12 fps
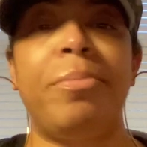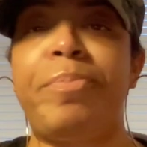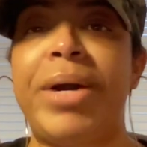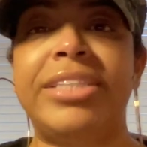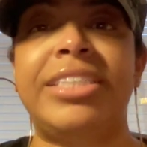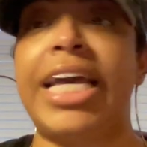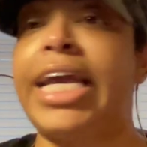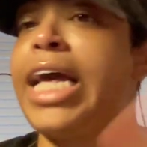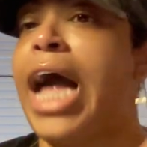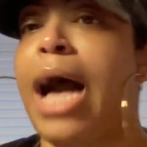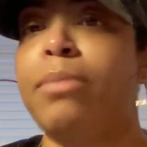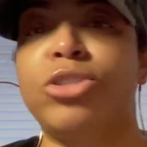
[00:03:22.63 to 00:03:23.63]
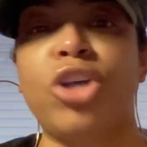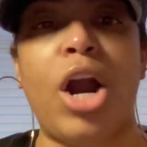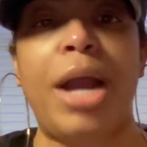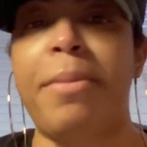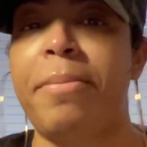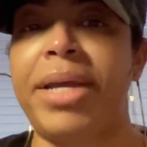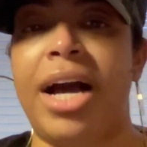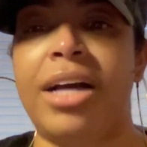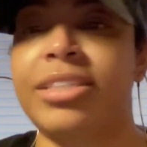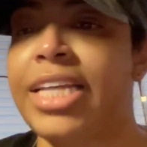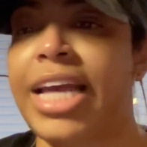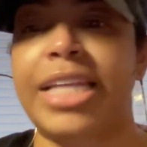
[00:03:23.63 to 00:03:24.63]
but saying, I'm sorry, but
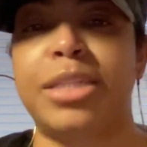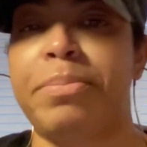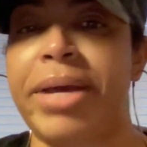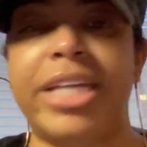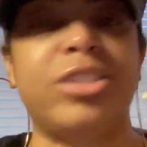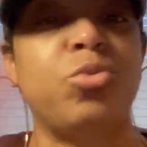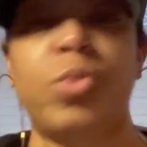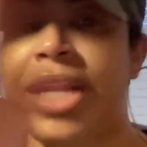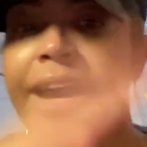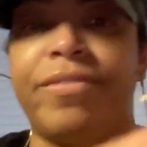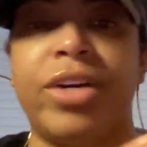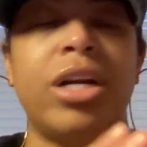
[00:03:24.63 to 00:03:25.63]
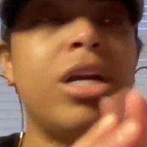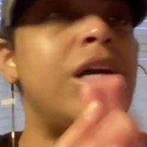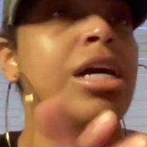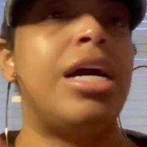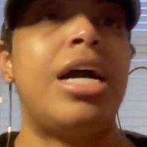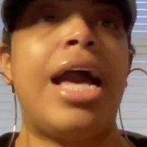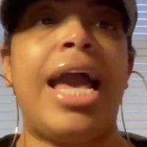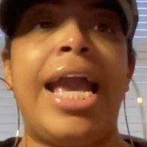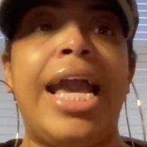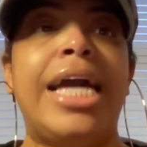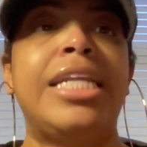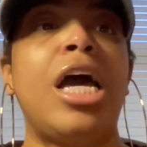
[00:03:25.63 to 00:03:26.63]
Beyonce had the best, whatever.
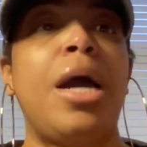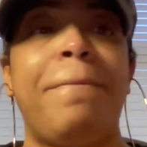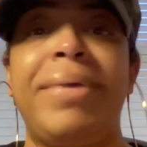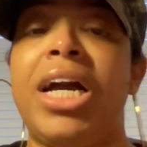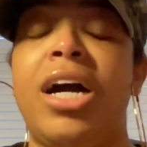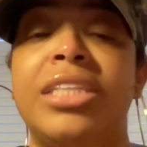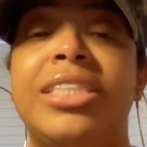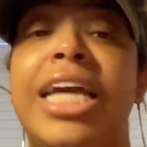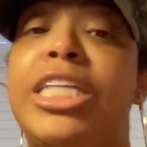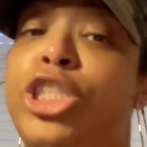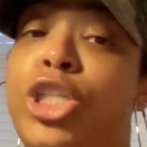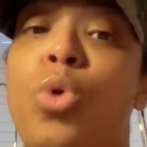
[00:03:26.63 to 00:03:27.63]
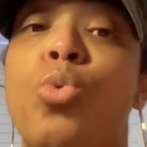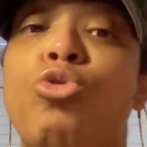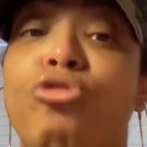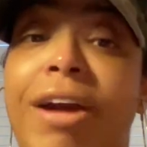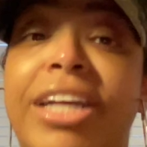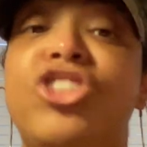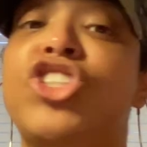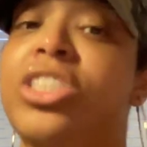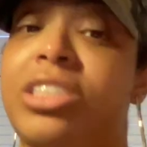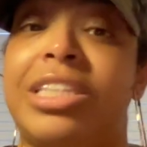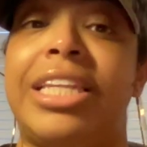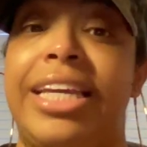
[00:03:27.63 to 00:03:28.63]
And Beyonce so
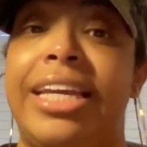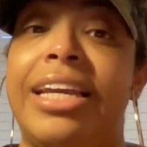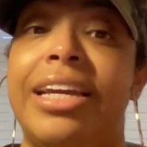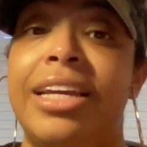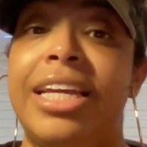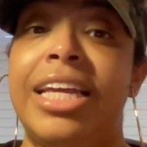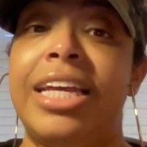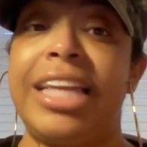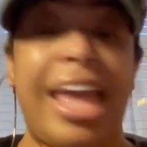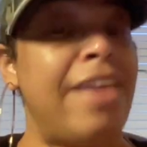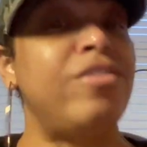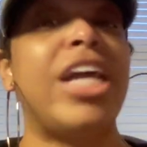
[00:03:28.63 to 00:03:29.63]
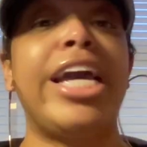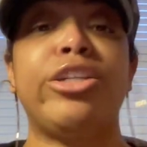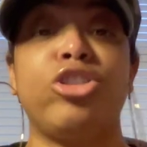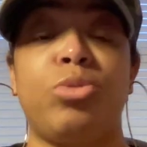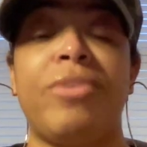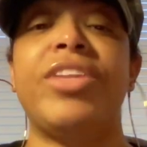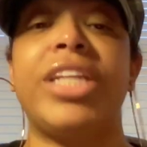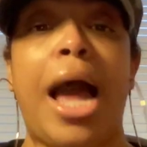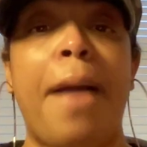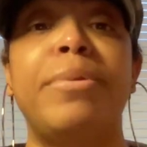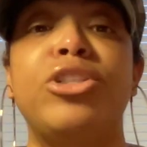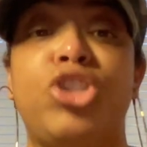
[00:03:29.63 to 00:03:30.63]
graciously gave Taylor Swift an
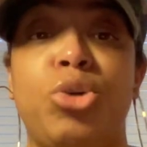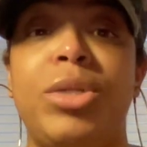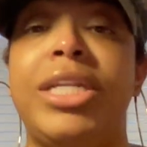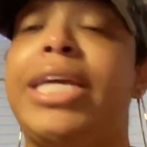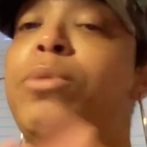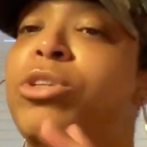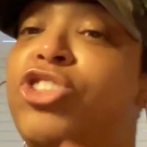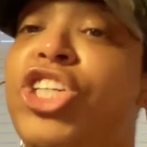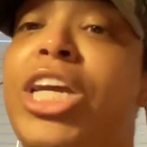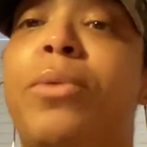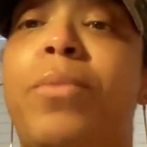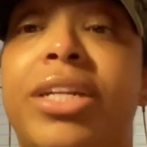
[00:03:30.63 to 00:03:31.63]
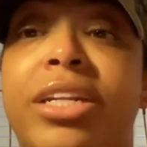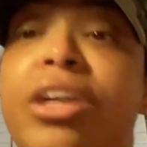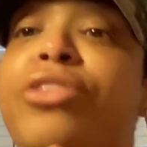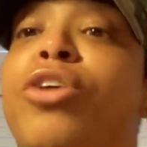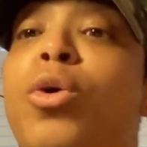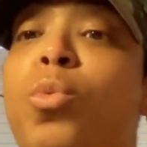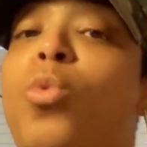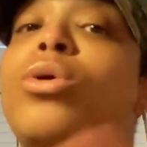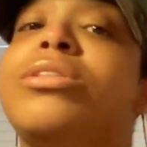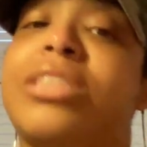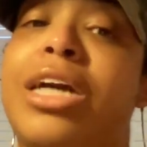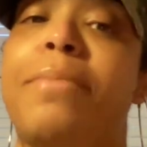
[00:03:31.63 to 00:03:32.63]
opportunity when she had won another
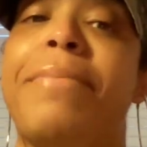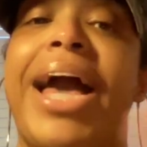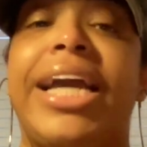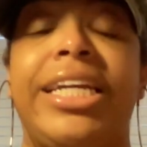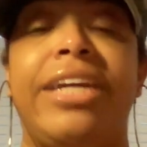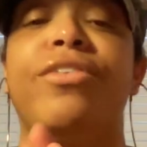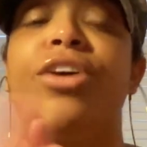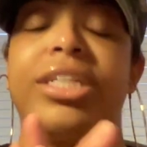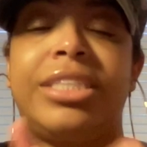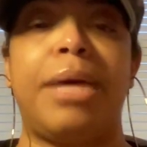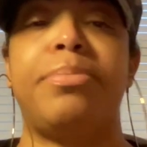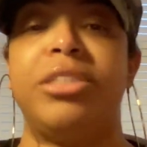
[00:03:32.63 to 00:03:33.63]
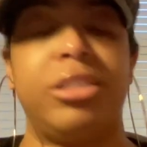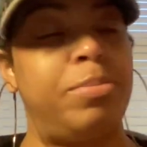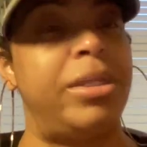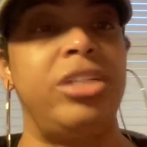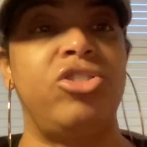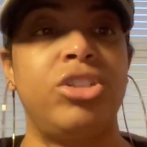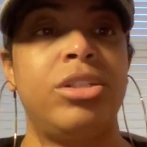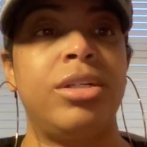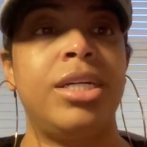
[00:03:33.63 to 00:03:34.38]
award to come back and give her acceptance speech.